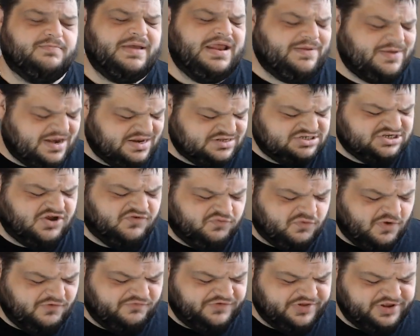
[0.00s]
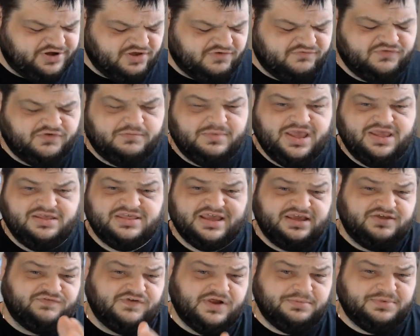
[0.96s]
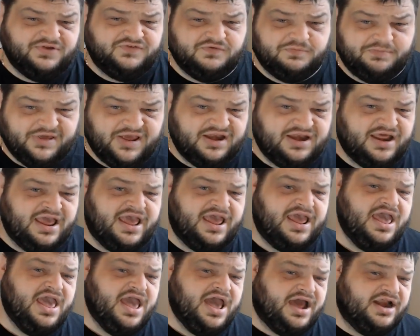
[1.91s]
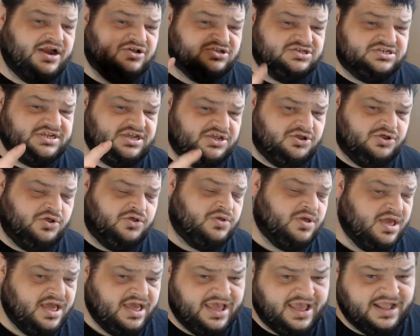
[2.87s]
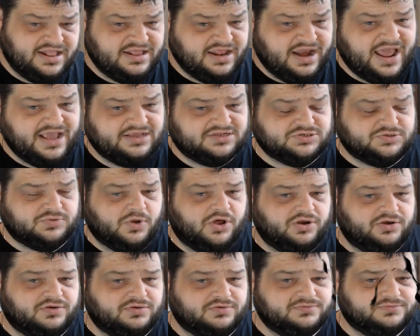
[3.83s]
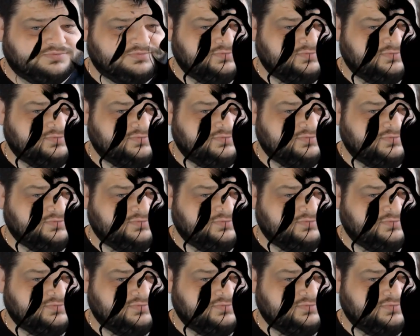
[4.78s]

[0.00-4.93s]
But anyway, that's enough waffling on from me. Thank you very much for being here, and I'll see you in the next one.